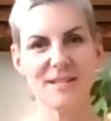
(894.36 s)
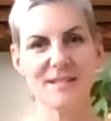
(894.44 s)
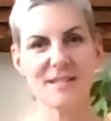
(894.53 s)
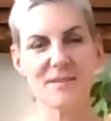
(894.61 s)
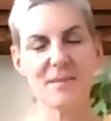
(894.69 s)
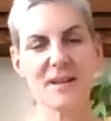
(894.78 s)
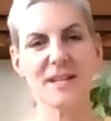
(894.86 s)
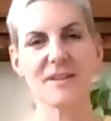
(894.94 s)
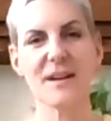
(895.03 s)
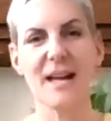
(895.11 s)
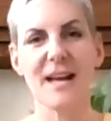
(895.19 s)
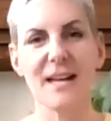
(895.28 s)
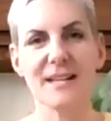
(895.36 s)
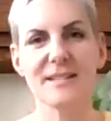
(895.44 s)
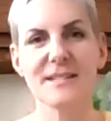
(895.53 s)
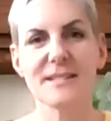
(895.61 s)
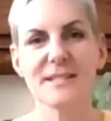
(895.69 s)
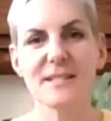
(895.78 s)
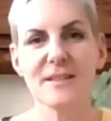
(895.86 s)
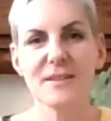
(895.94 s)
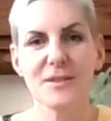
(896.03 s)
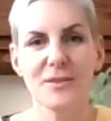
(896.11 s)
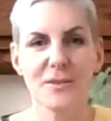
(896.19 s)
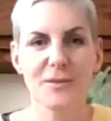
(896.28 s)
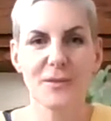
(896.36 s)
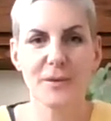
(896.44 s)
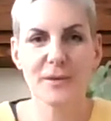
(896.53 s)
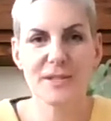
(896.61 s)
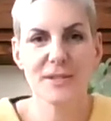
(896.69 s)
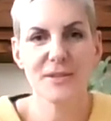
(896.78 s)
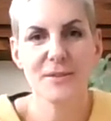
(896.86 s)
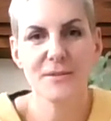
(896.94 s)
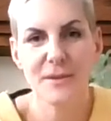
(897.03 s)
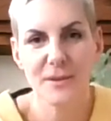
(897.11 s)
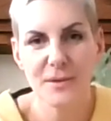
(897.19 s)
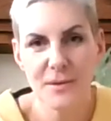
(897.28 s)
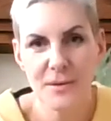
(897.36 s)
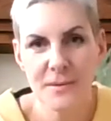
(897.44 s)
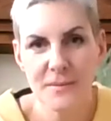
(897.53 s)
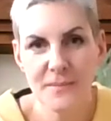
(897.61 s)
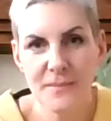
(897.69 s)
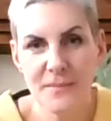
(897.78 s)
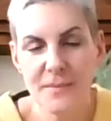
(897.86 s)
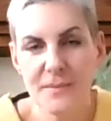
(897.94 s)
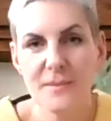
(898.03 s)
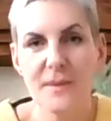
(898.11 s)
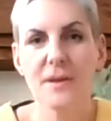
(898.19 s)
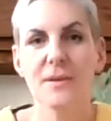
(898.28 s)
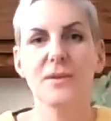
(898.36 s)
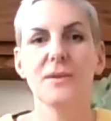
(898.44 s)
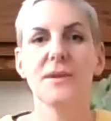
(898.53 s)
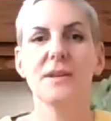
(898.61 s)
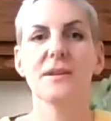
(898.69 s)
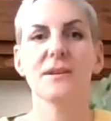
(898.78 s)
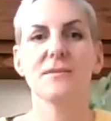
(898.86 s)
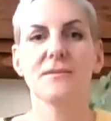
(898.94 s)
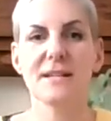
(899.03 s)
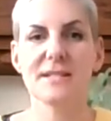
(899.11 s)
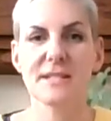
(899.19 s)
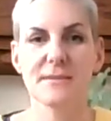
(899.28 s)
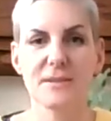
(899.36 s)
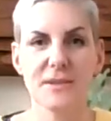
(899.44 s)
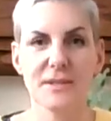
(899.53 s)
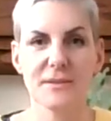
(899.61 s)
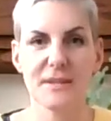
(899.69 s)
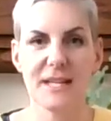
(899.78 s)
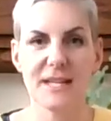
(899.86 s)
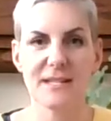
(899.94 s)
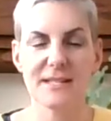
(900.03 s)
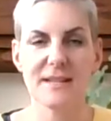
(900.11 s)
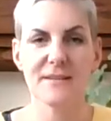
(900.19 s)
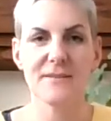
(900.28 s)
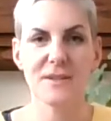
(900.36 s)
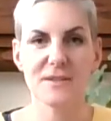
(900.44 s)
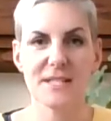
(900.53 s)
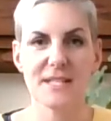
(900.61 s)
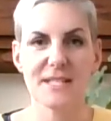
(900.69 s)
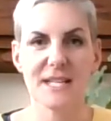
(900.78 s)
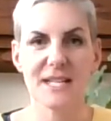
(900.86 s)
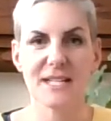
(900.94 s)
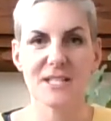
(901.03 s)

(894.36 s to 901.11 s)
So bring your hands forward on the floor, or you can rest them on your knees if you're sitting in